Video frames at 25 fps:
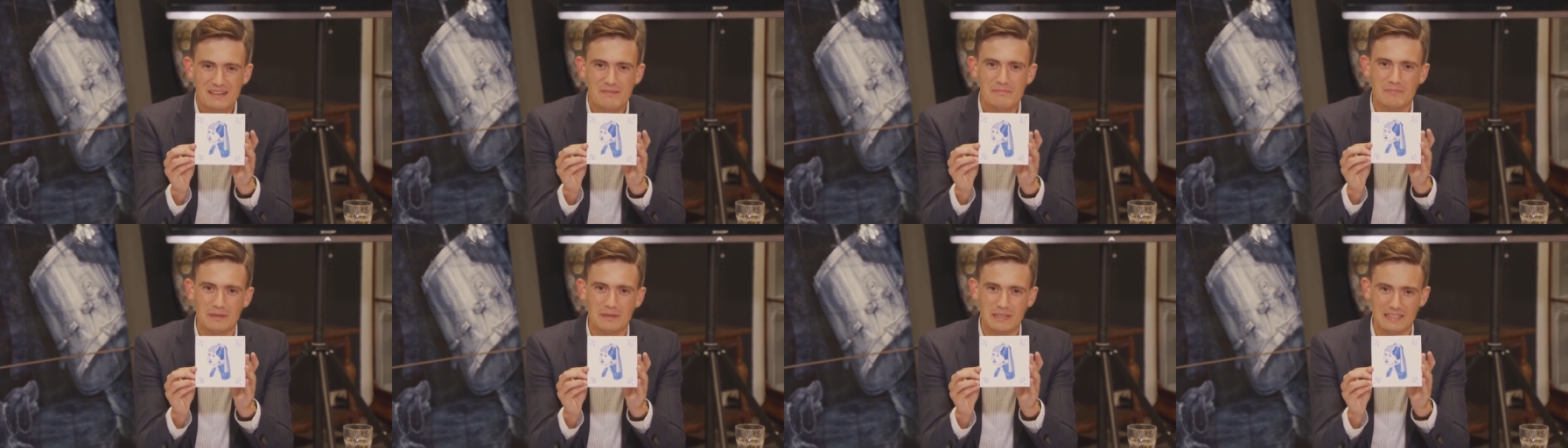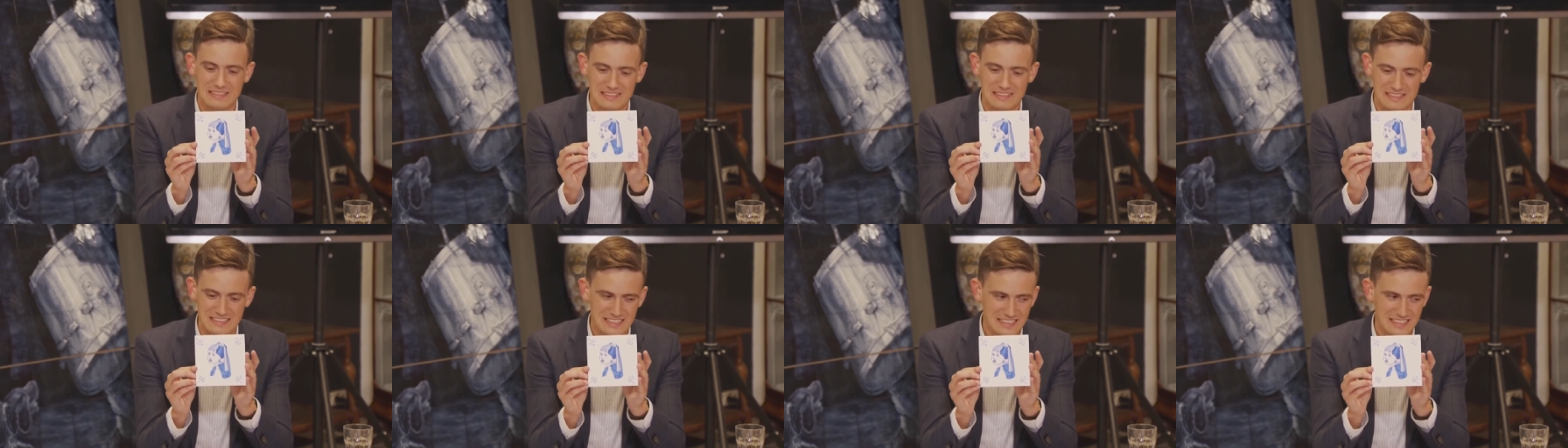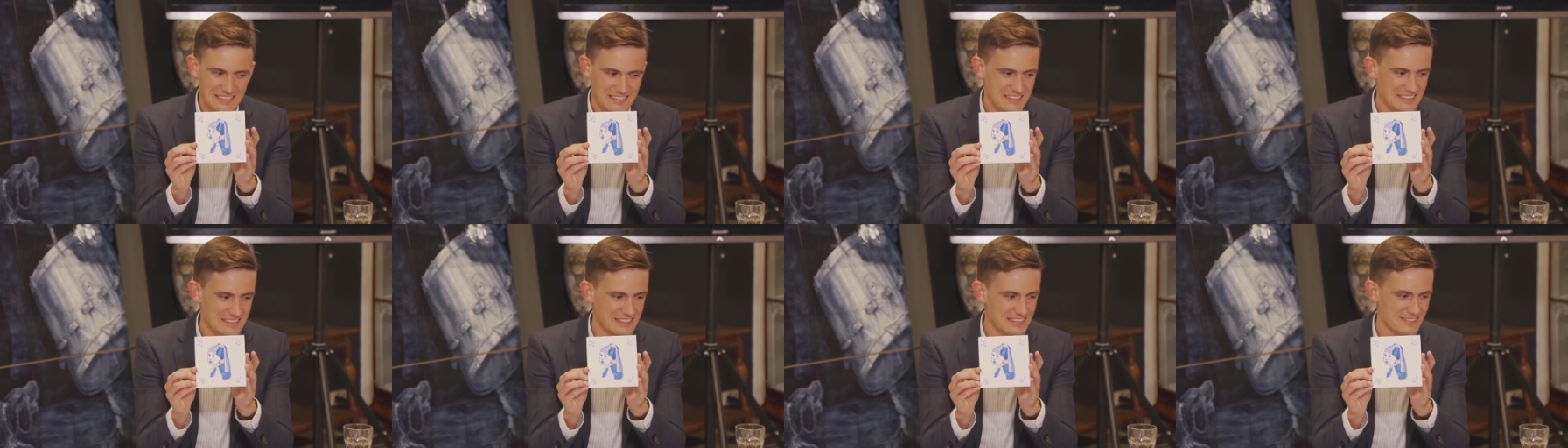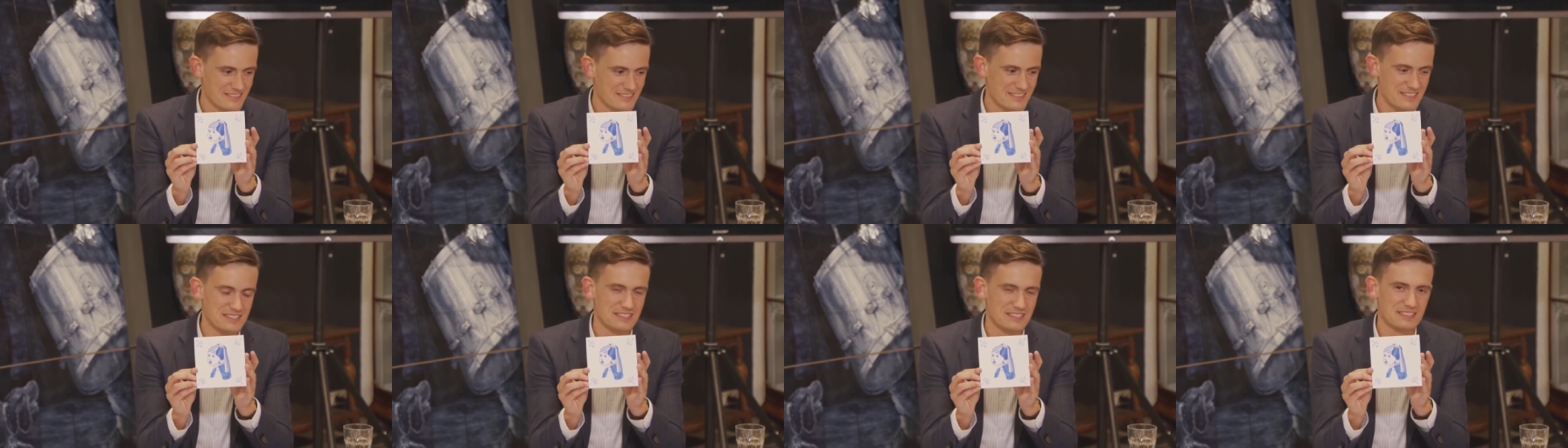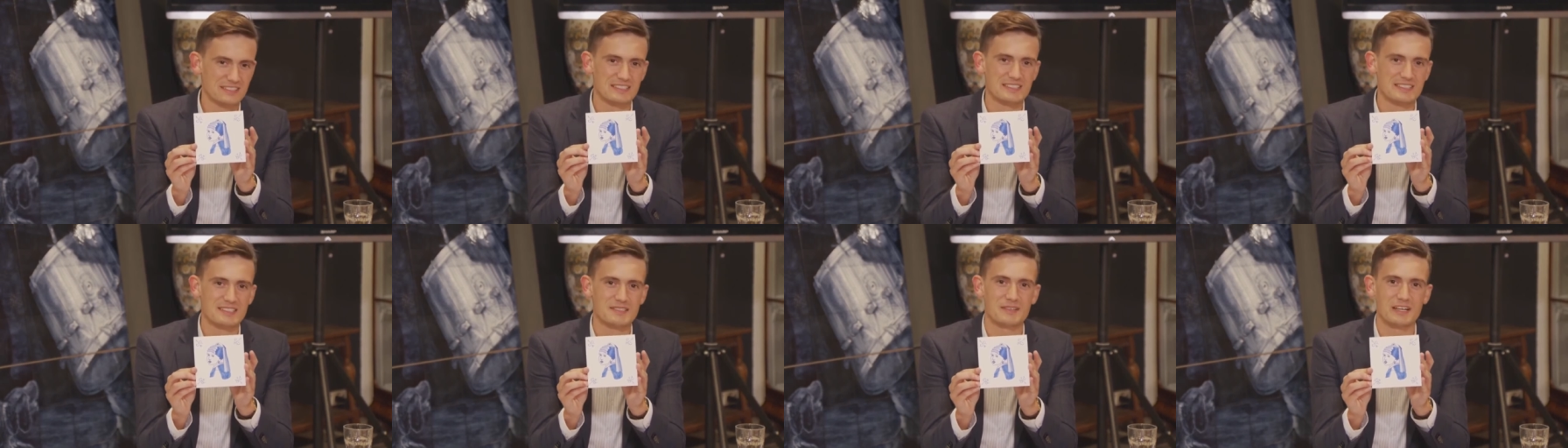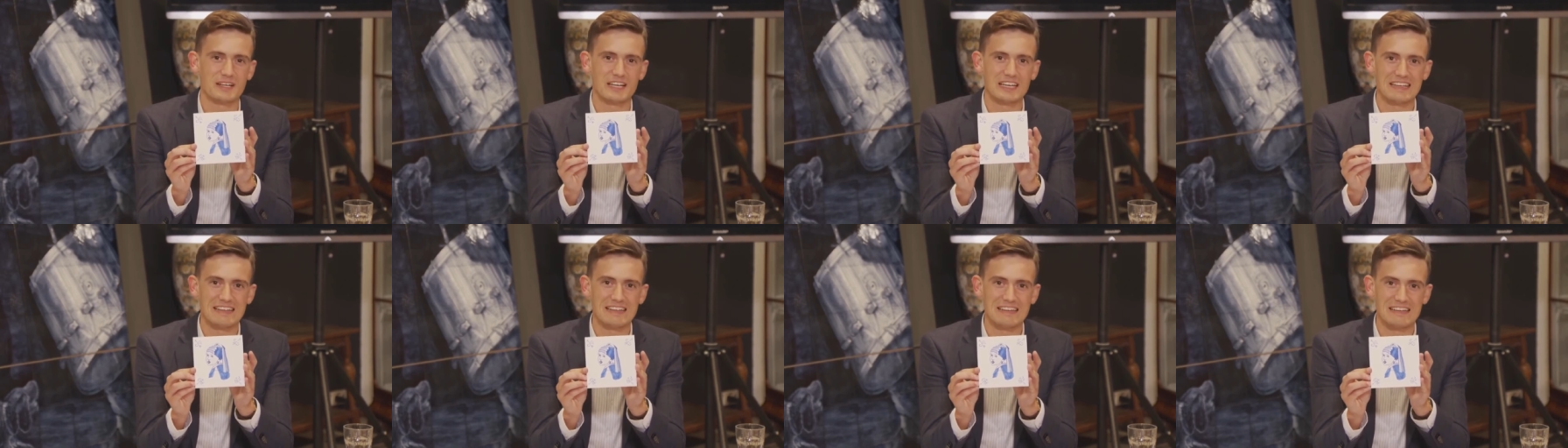but yeah, the, the result is
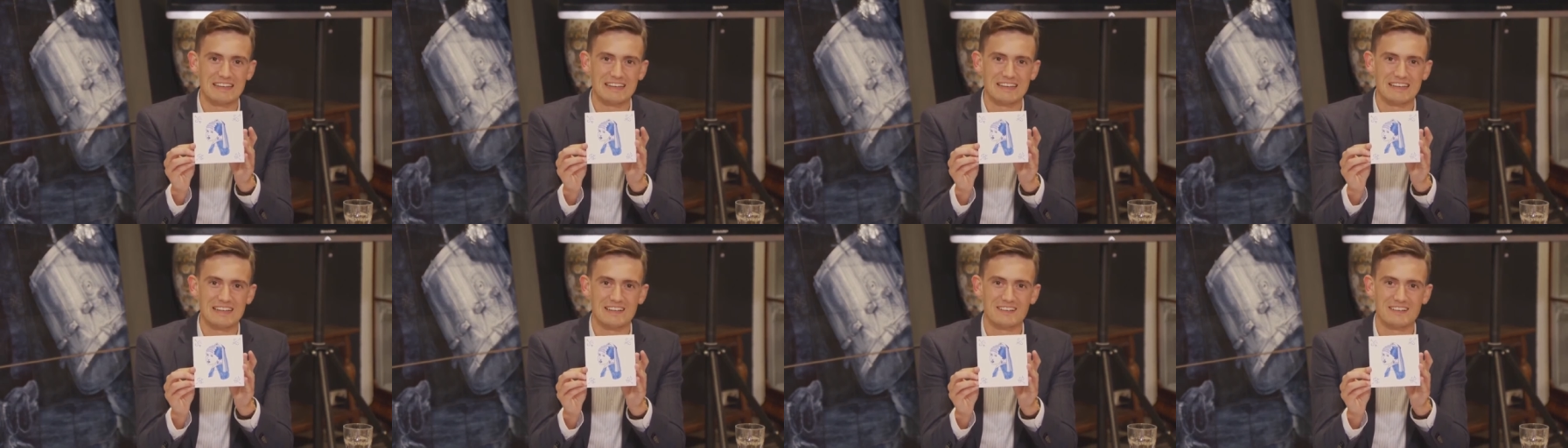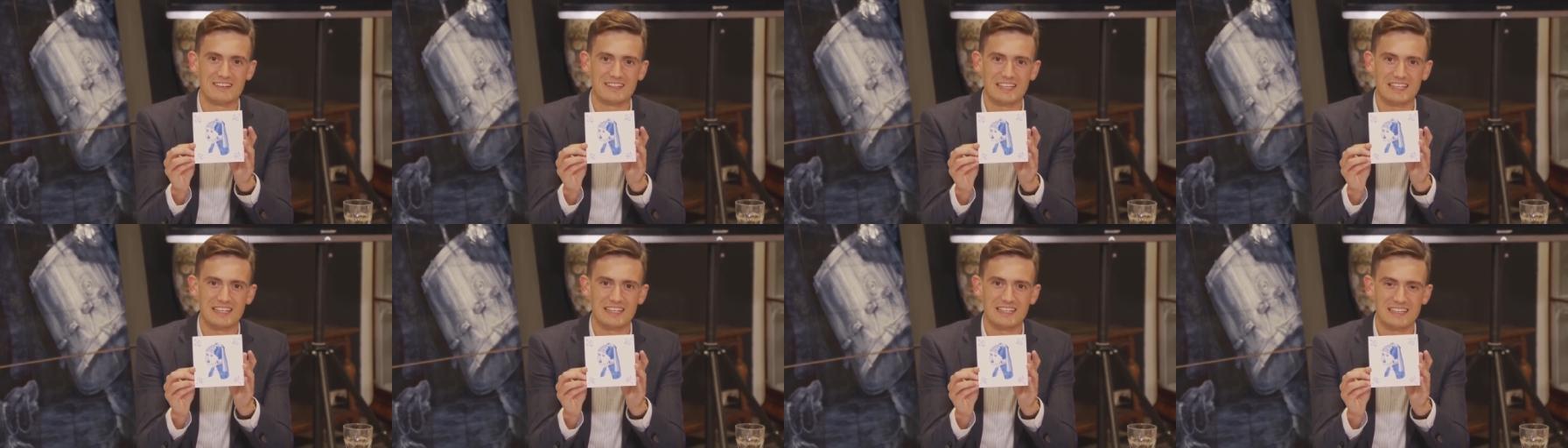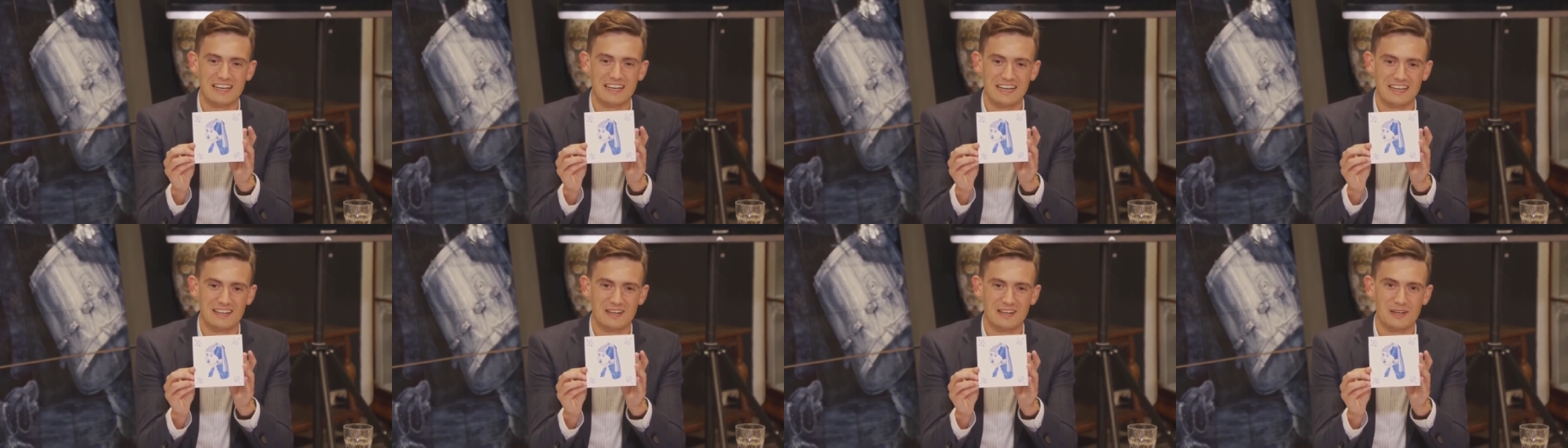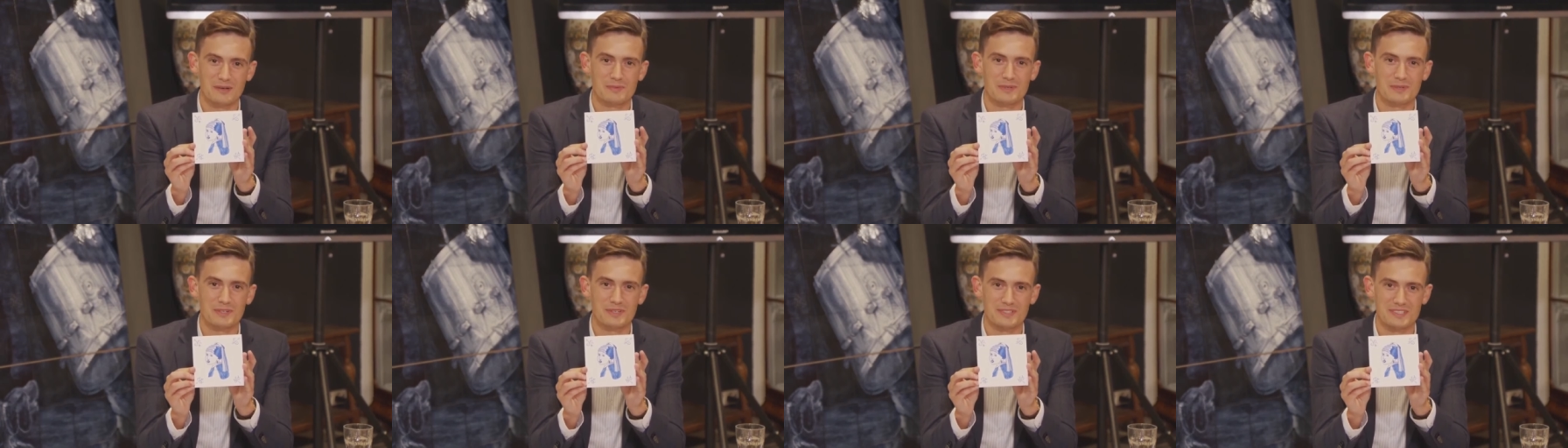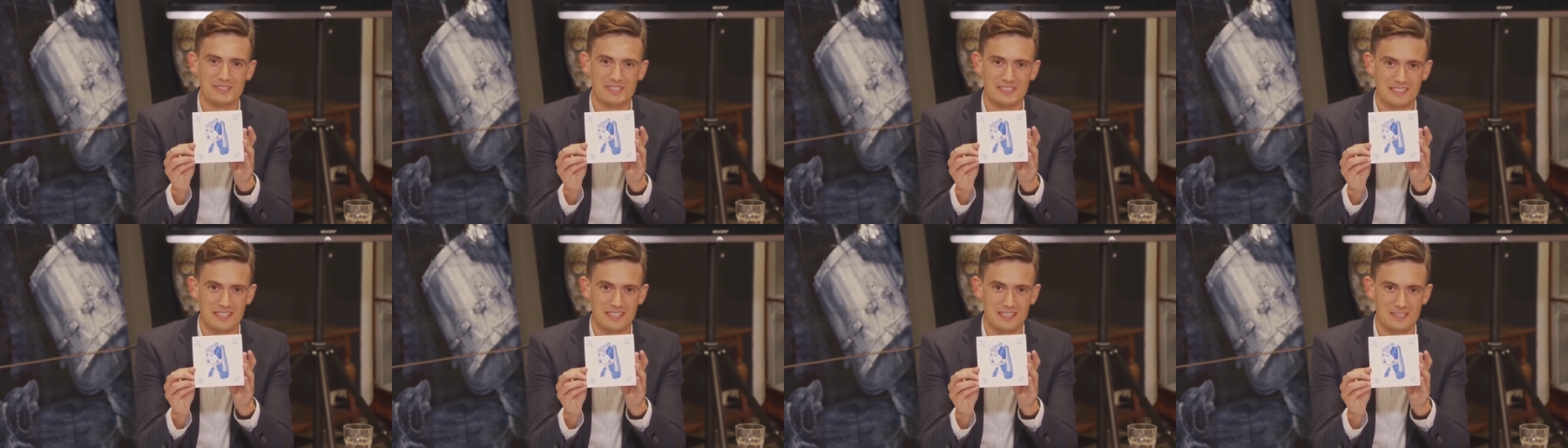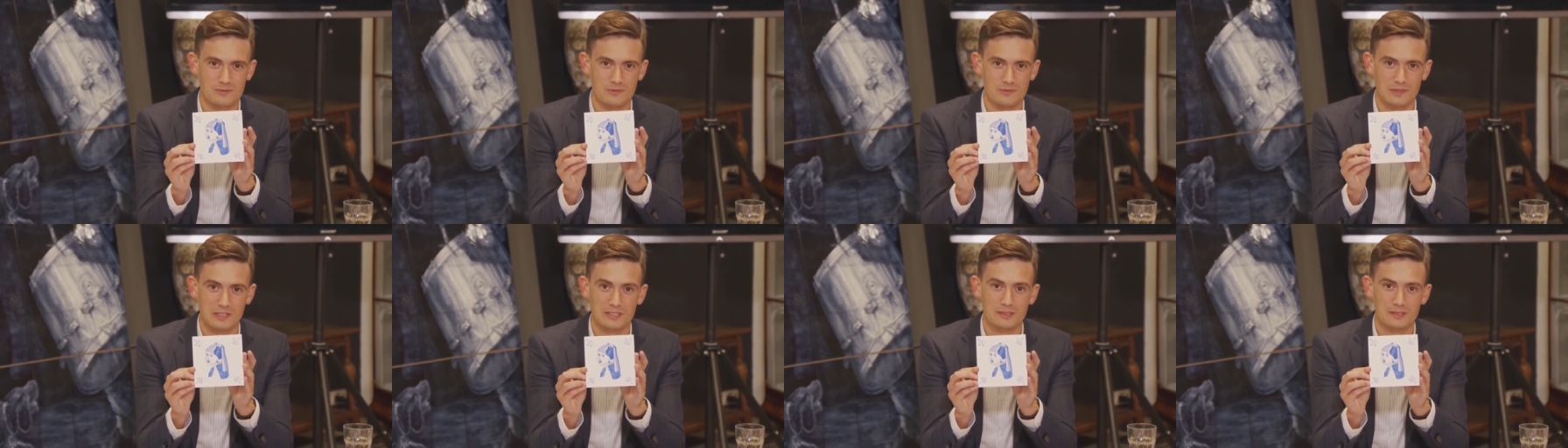quite uh, okay. I hope yours is
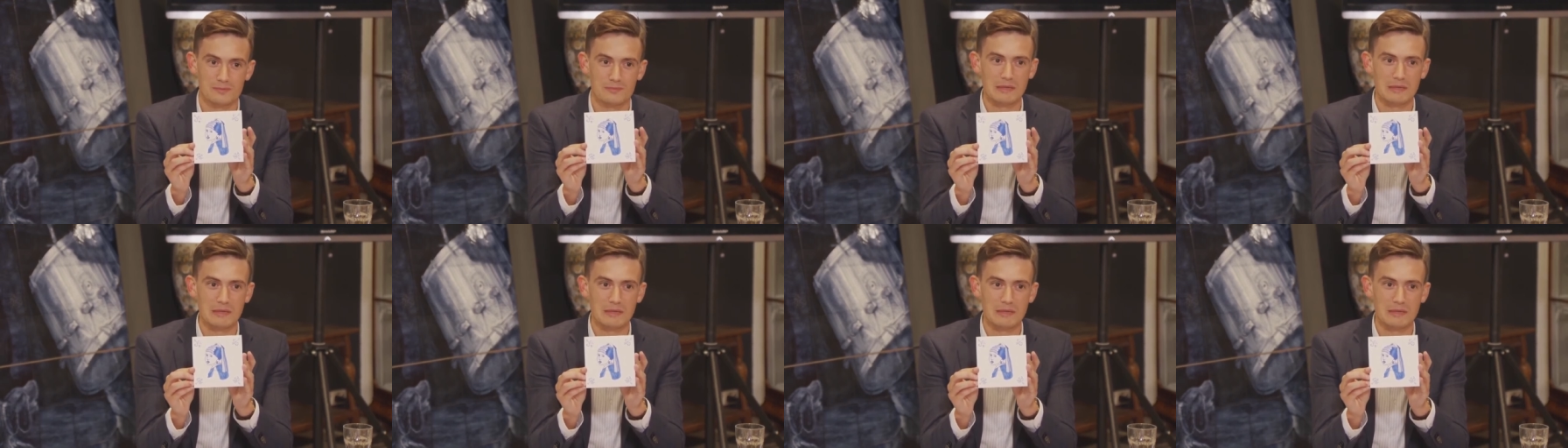as well.